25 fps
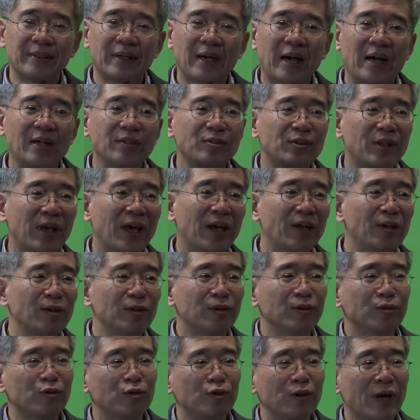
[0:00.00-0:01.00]
I'll tell
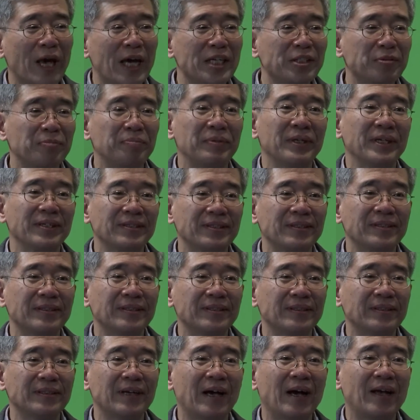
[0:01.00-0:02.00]
you 2 aspects
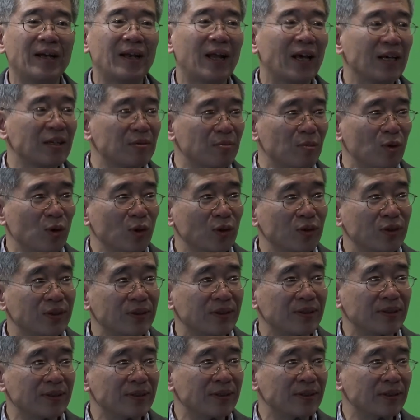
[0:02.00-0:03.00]
I like most,
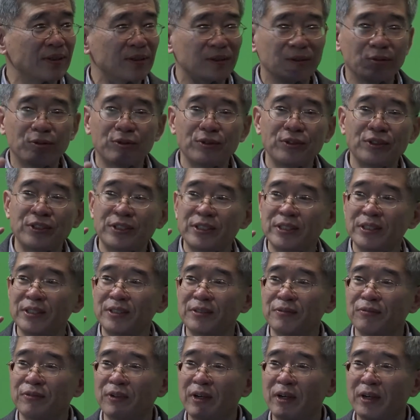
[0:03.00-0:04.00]
which
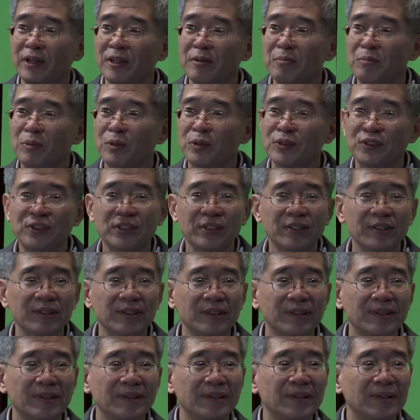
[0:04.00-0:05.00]
is very
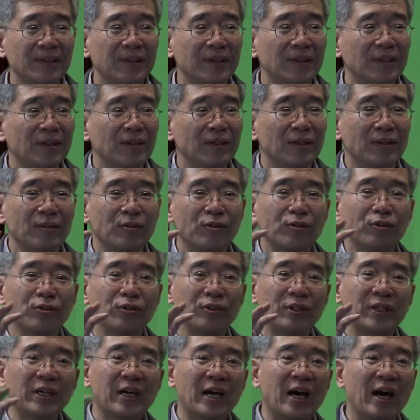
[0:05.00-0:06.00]
important to
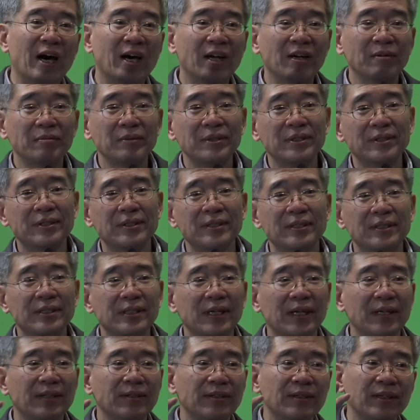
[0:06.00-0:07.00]
economists
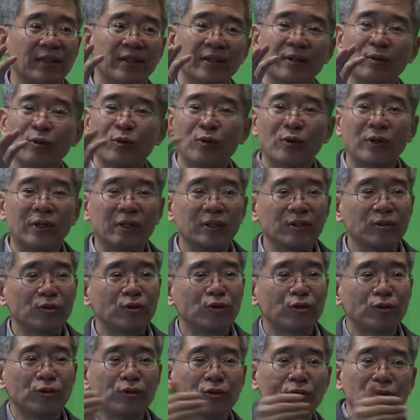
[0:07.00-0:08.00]
and or
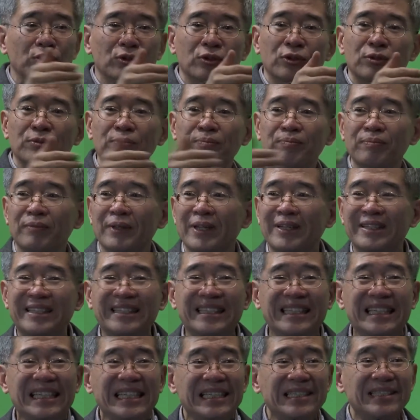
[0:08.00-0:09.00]
to
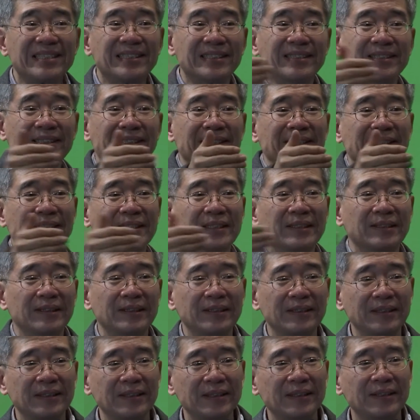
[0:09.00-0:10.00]
leaders,
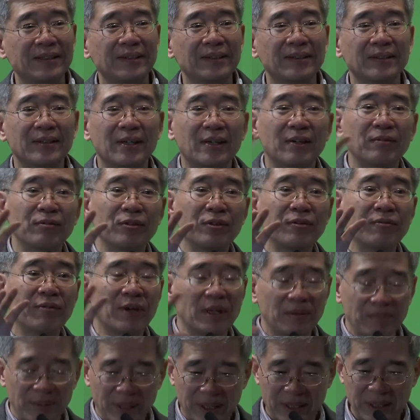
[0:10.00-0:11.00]
of
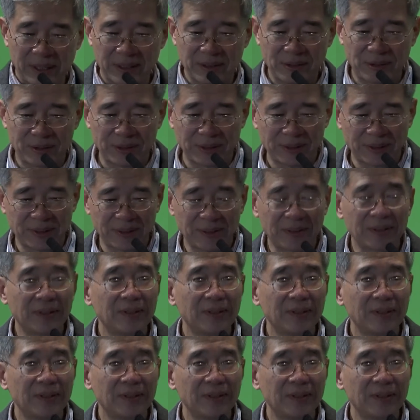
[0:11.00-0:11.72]
developing countries.